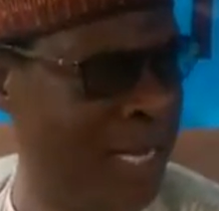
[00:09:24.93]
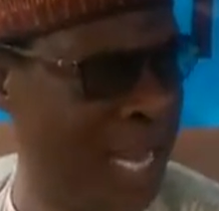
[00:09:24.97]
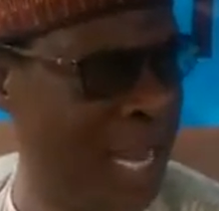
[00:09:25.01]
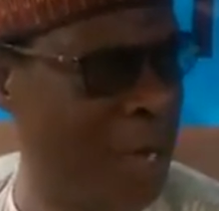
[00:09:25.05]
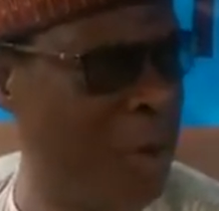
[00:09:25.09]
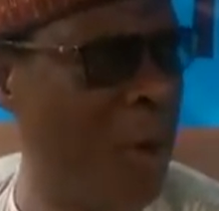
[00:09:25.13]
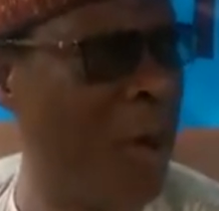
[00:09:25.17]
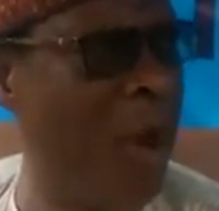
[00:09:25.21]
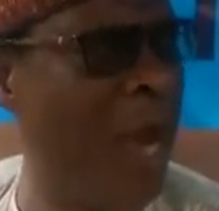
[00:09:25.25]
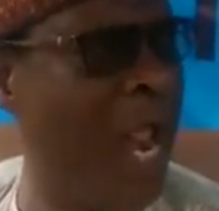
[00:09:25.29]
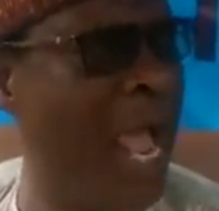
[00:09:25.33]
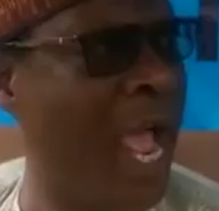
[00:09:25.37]

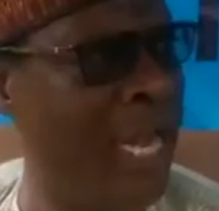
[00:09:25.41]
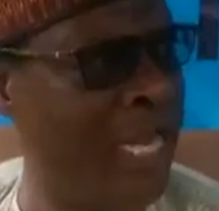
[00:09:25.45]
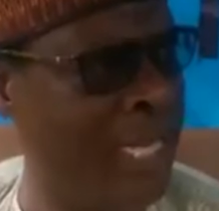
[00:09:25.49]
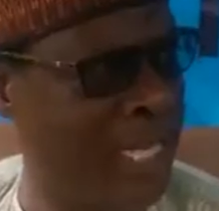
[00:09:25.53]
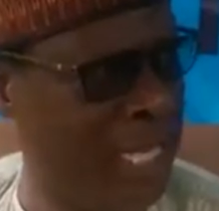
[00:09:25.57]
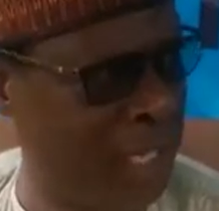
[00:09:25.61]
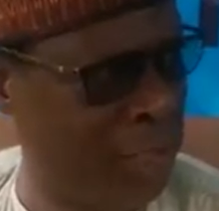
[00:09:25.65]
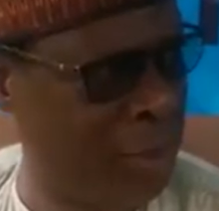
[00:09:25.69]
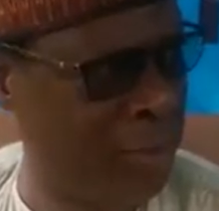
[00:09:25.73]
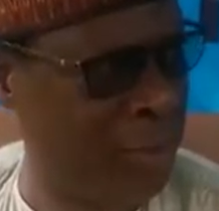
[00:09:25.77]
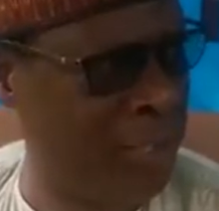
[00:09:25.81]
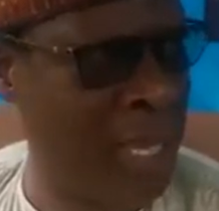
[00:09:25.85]
all
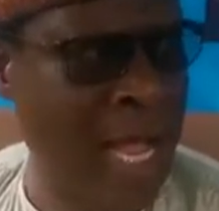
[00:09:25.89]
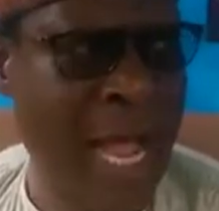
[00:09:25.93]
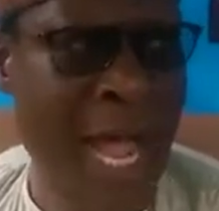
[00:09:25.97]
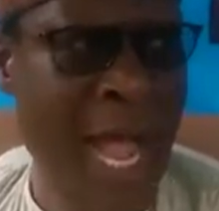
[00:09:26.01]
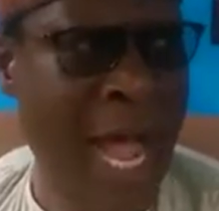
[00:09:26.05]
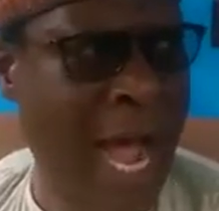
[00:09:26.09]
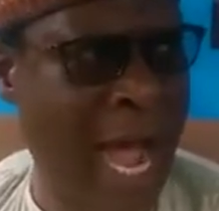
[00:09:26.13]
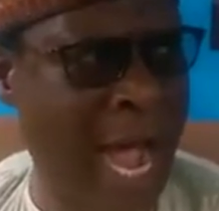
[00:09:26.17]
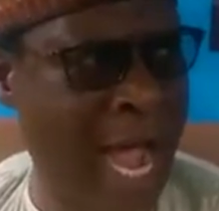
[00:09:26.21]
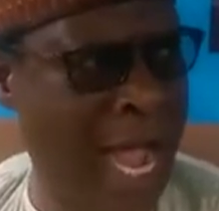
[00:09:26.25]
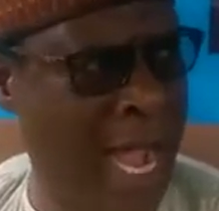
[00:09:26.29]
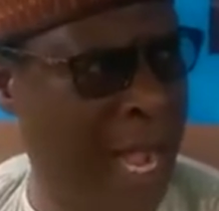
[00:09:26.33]
allegations.
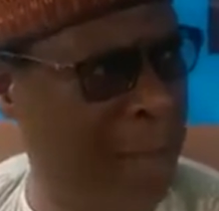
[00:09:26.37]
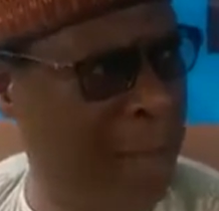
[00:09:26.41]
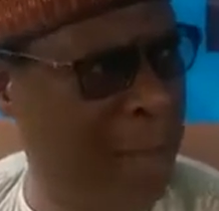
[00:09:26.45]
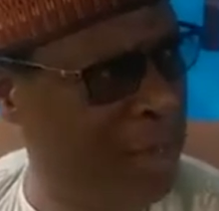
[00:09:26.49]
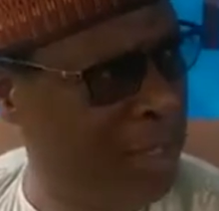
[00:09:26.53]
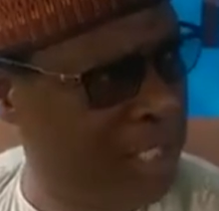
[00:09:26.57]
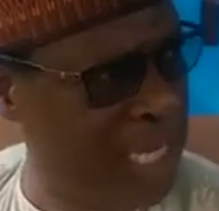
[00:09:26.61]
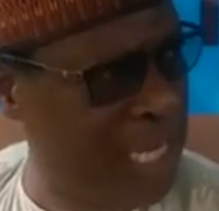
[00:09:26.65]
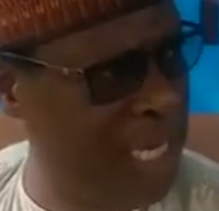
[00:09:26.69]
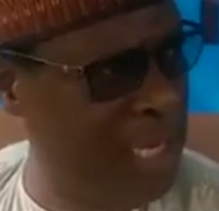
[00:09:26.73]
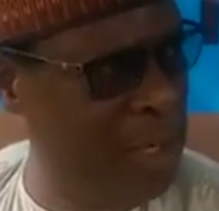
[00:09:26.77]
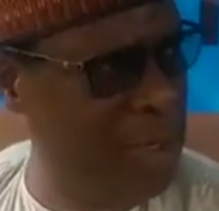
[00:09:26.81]
I am
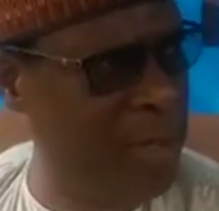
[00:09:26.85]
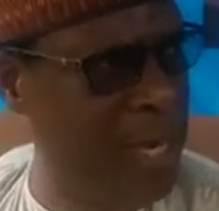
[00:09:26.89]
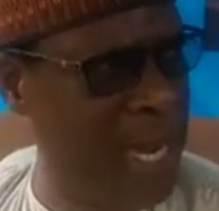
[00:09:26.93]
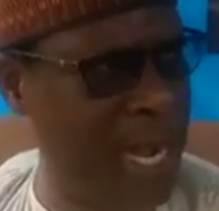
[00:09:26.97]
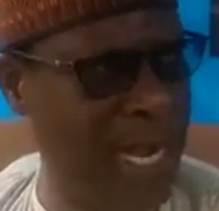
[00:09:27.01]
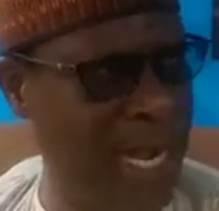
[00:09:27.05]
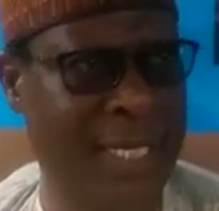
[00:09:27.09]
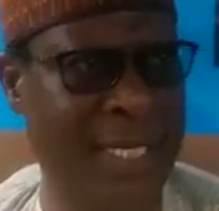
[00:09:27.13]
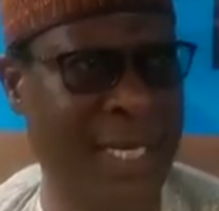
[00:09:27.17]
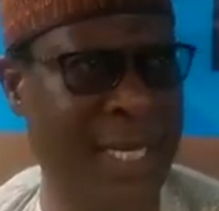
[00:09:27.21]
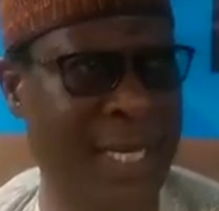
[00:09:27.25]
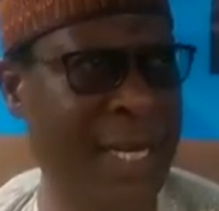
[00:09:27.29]
not telling you
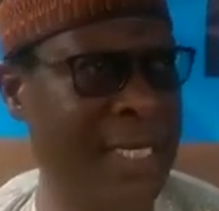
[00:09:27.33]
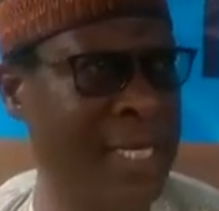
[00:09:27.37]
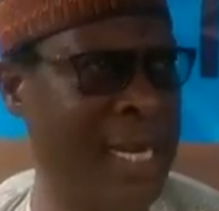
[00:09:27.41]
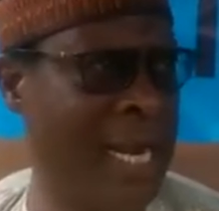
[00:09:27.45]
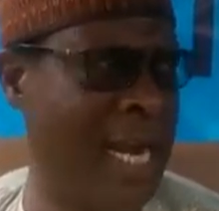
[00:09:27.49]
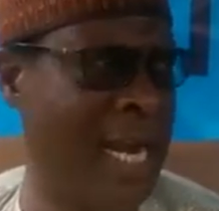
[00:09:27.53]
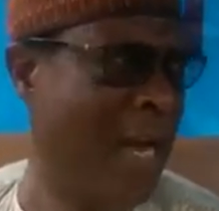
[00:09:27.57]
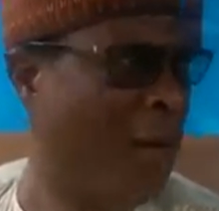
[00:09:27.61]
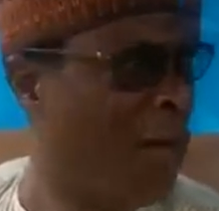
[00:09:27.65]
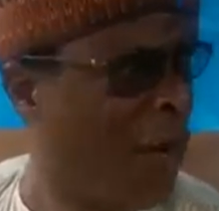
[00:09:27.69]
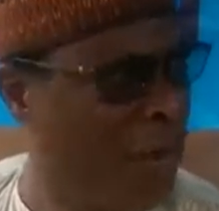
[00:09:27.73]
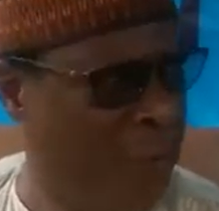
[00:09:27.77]
that
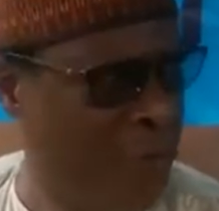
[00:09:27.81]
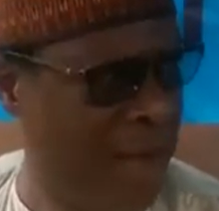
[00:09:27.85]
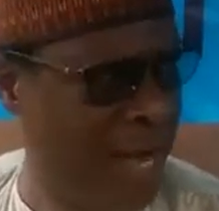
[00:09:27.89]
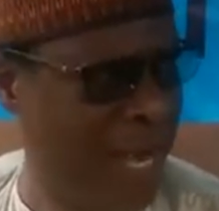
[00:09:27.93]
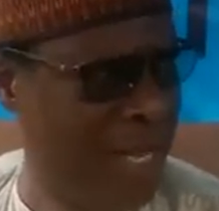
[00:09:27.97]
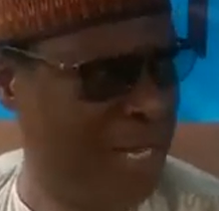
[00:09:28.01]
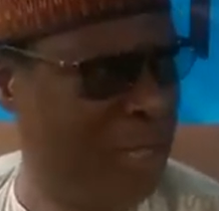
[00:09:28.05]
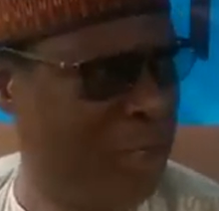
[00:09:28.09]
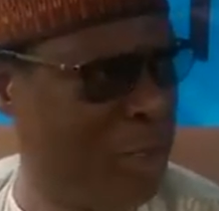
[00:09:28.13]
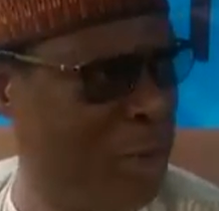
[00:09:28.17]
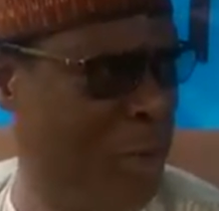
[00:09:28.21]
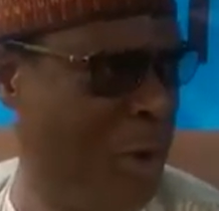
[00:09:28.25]
there are no
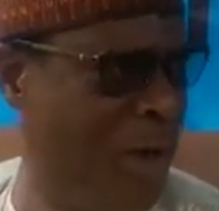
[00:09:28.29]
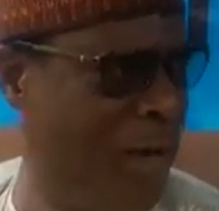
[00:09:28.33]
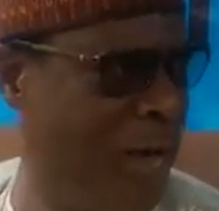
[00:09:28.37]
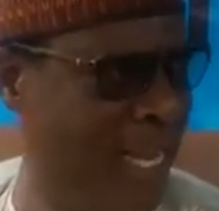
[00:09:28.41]
Fulanis who own